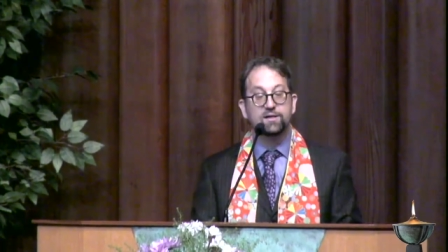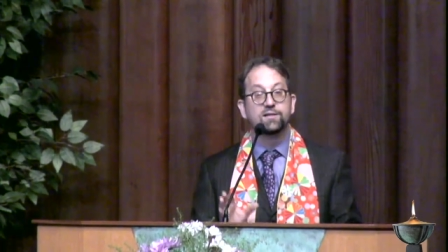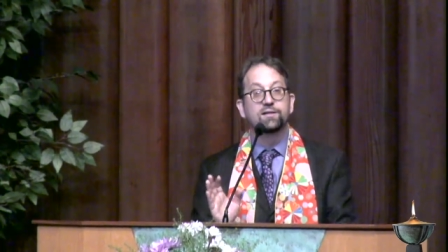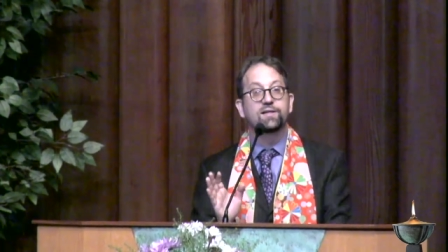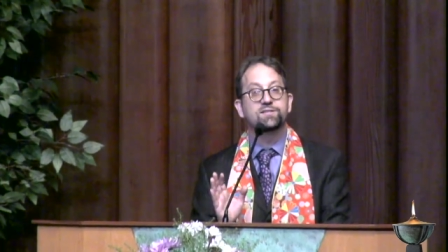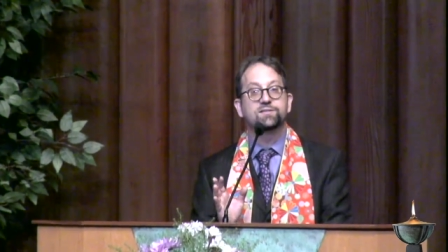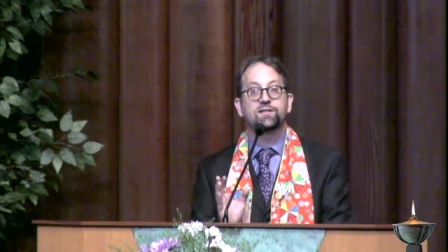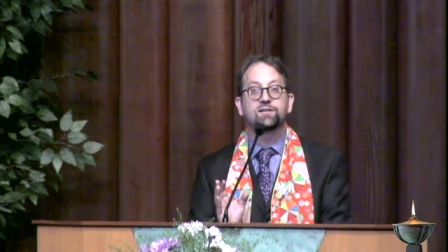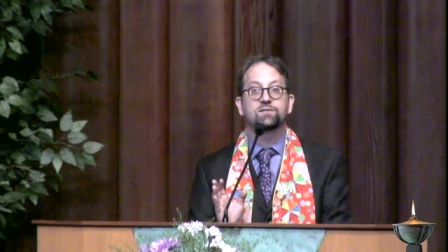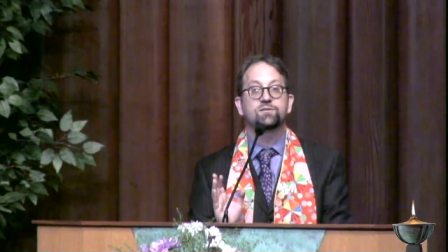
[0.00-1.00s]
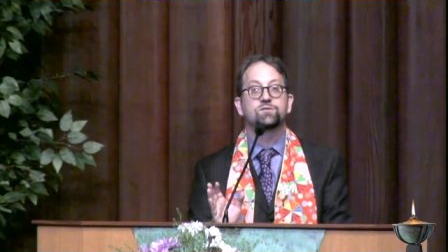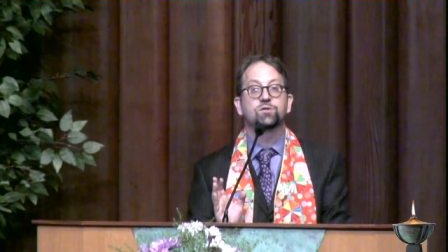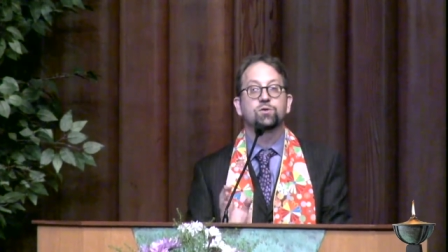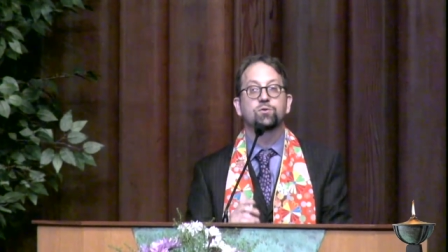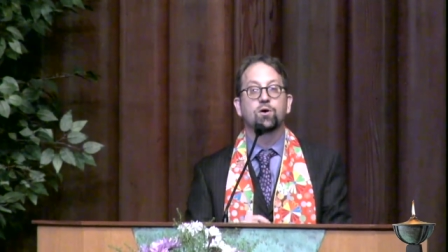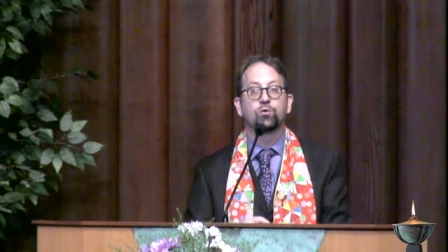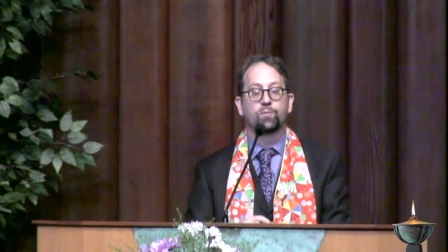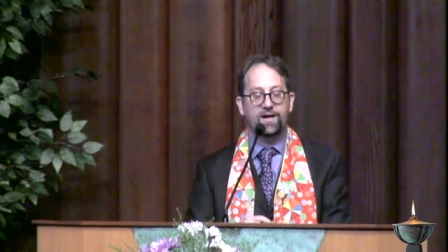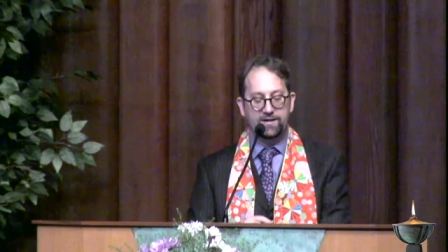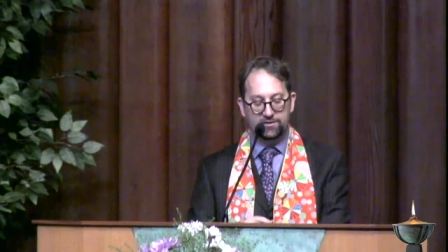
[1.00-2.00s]
Listen to a
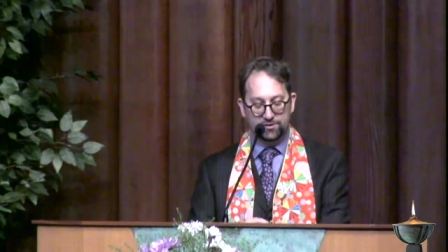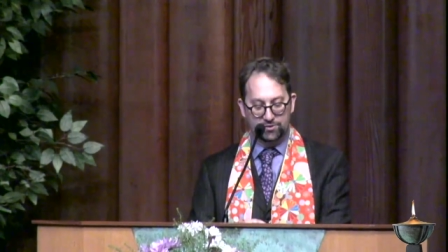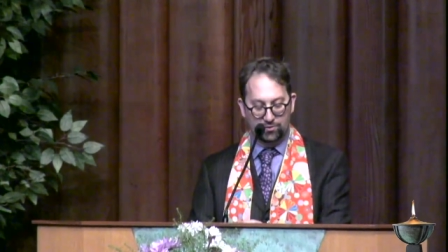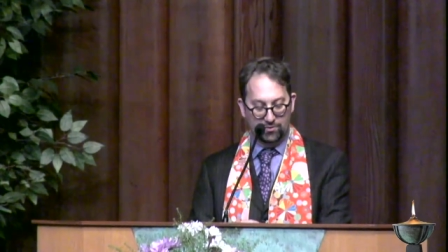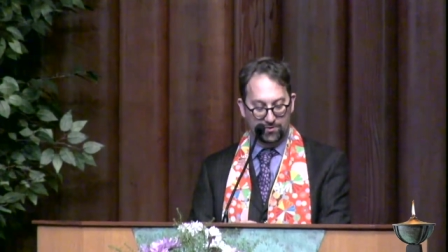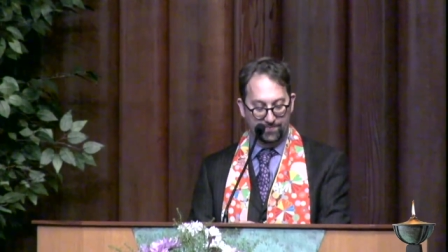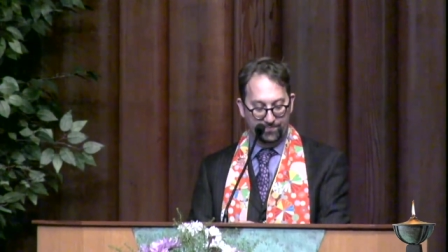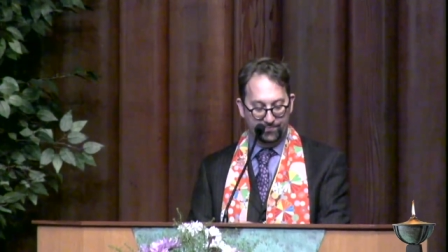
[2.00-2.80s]
rainstorm